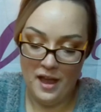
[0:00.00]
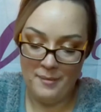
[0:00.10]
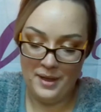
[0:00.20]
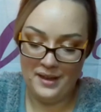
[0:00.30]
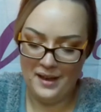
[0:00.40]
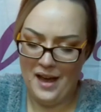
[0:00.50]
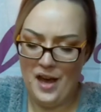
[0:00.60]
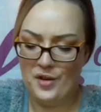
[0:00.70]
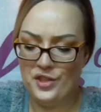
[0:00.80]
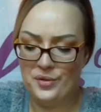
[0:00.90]
I mean,
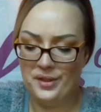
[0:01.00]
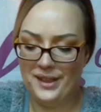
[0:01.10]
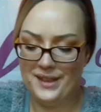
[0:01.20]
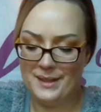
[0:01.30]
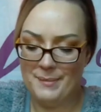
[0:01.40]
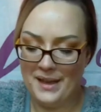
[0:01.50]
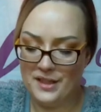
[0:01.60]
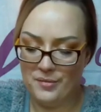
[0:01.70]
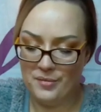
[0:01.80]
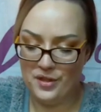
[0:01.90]
how could you really
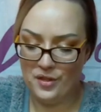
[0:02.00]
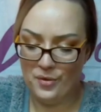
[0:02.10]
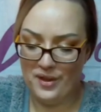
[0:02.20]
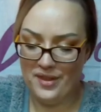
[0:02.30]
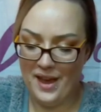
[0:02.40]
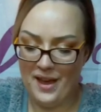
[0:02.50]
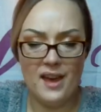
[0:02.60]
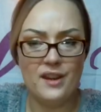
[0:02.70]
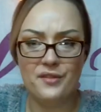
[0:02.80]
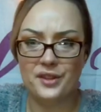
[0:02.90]
expect him to with that
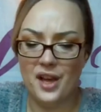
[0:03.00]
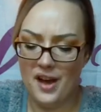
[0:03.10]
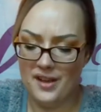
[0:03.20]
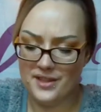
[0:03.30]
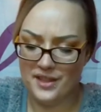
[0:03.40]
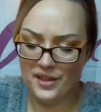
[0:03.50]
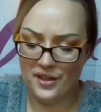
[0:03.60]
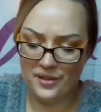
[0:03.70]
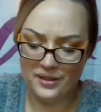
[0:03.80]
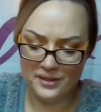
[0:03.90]
kind of a loss, you
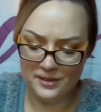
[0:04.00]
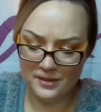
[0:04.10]
know?